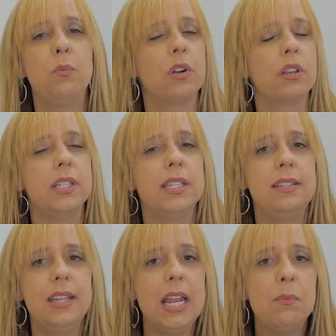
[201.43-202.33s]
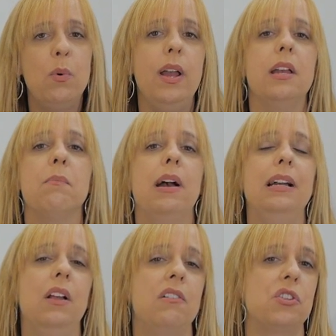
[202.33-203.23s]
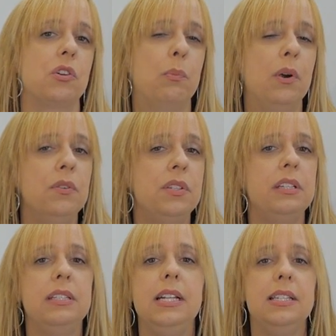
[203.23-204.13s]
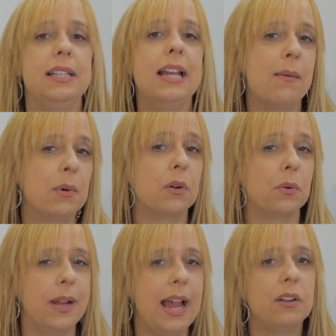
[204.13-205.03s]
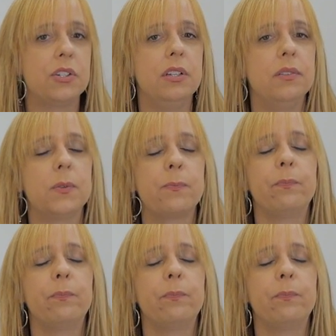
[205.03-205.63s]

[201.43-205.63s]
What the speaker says: work the same way in biological processes and chemical reactions.